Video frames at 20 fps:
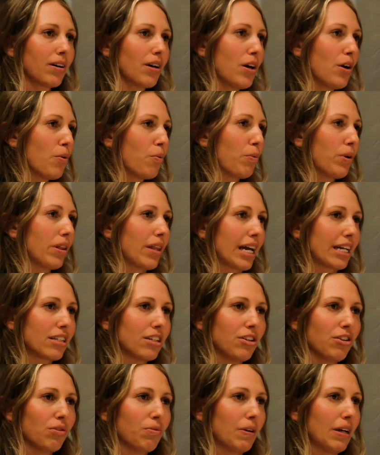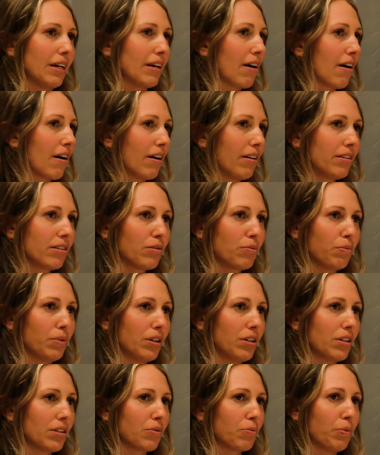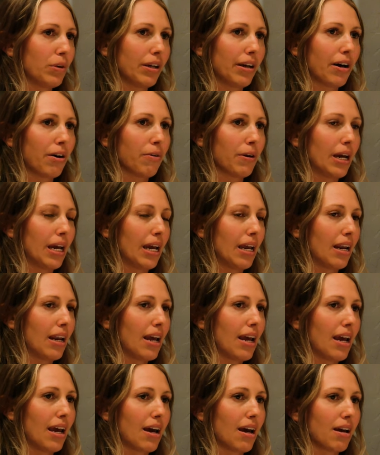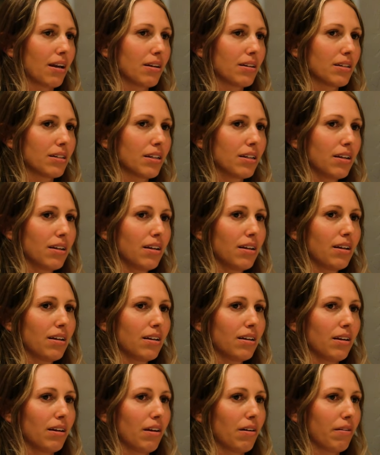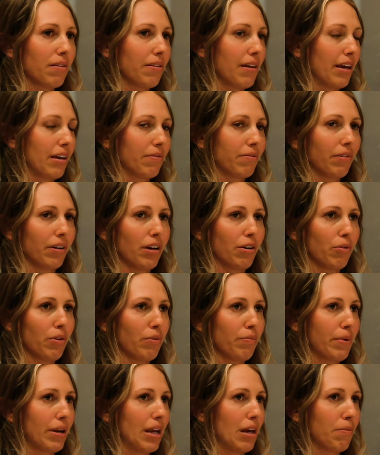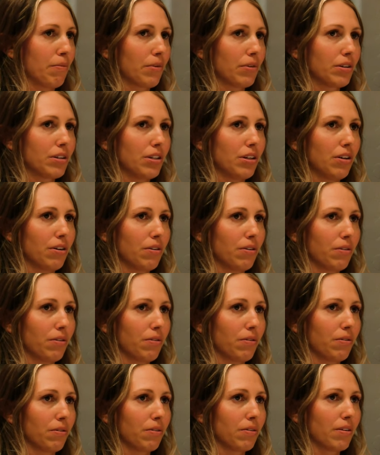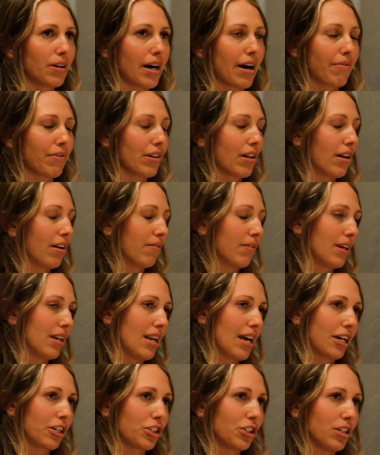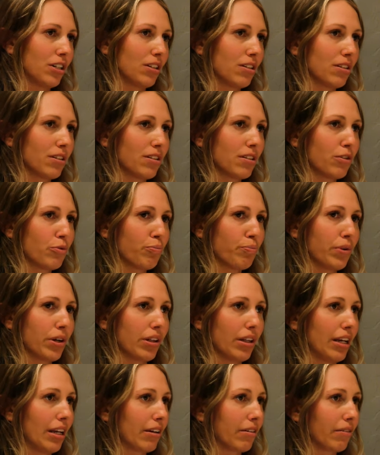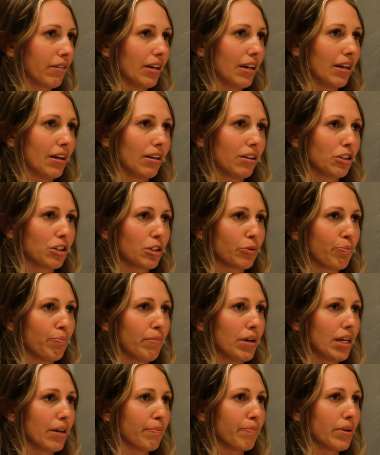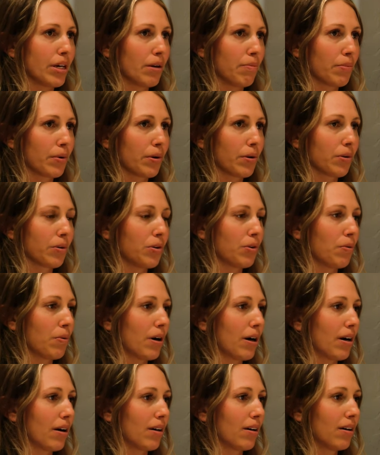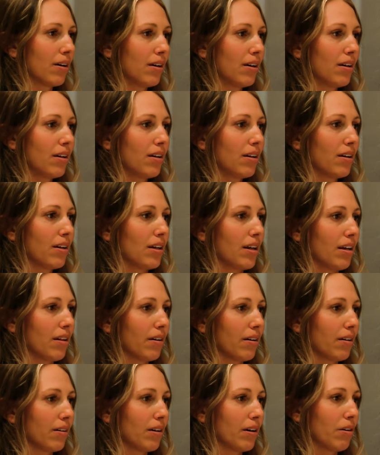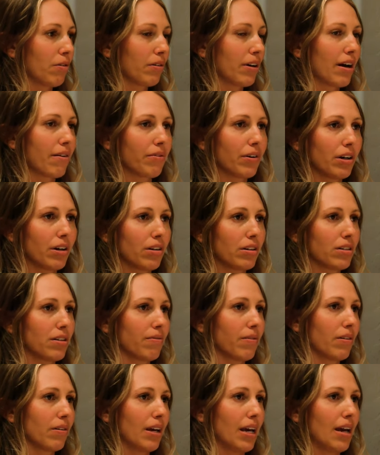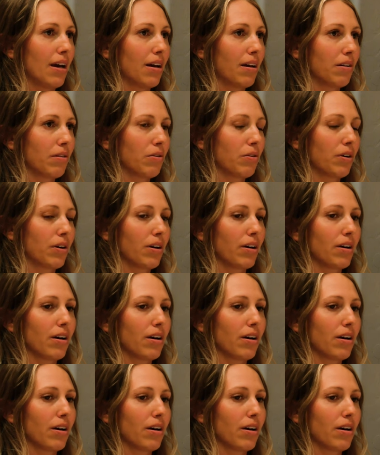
Yeah. We like to do recons. We just, we go in and, you know, thankfully we've been able to have a lot of connections politically and just meet people who are either, you know, governors of the land or,